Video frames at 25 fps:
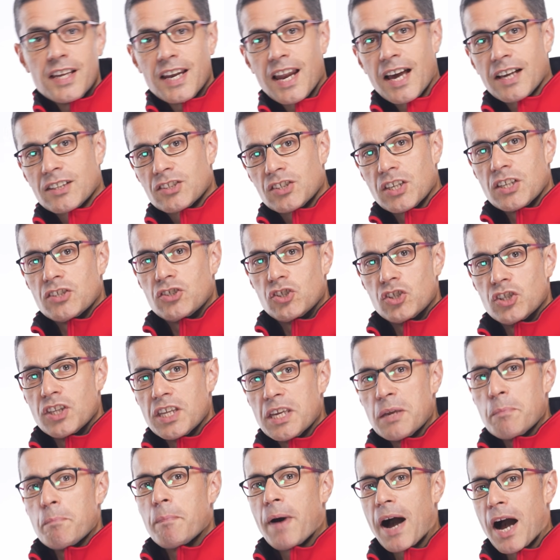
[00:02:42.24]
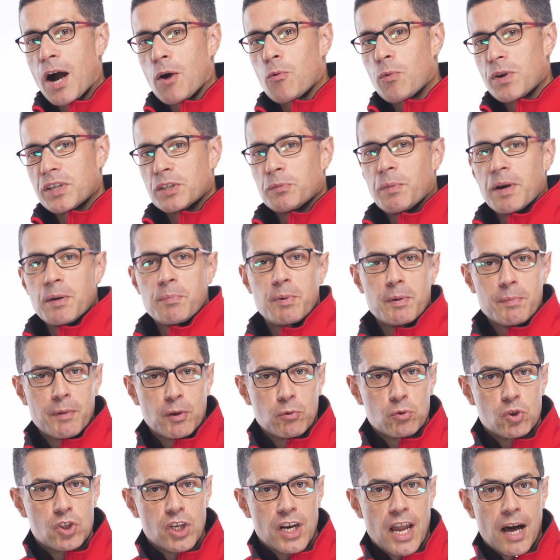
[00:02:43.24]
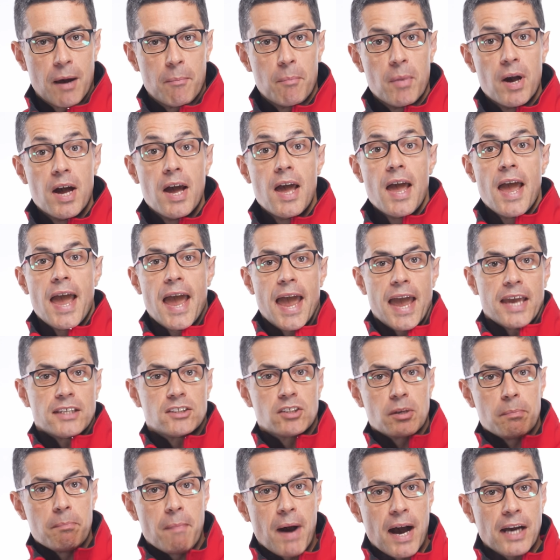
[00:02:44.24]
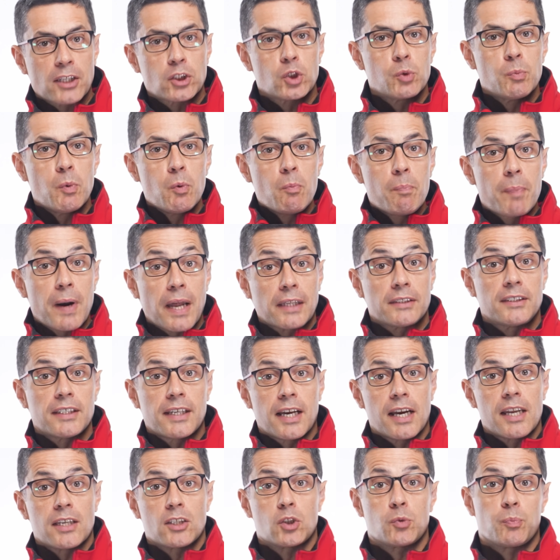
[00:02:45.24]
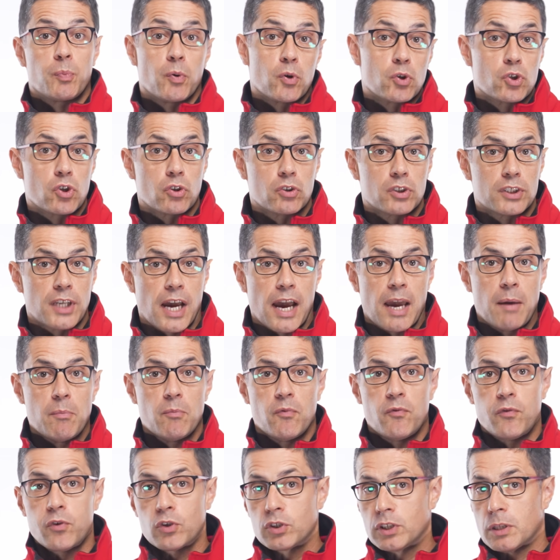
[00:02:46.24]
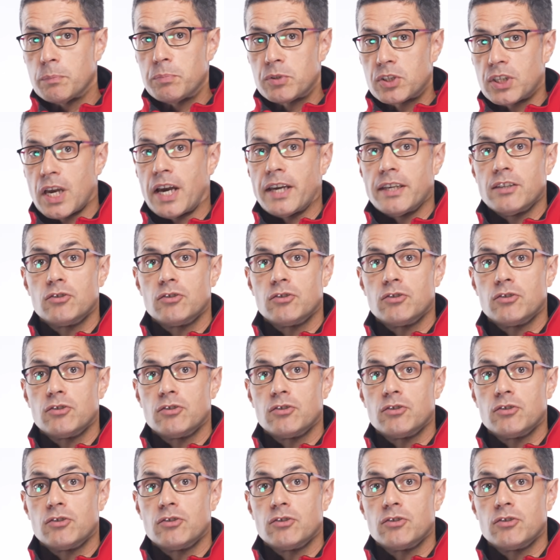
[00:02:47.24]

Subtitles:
Deluxe HD powered by PrimaLuceLab has a maximum practical exposure time for deep sky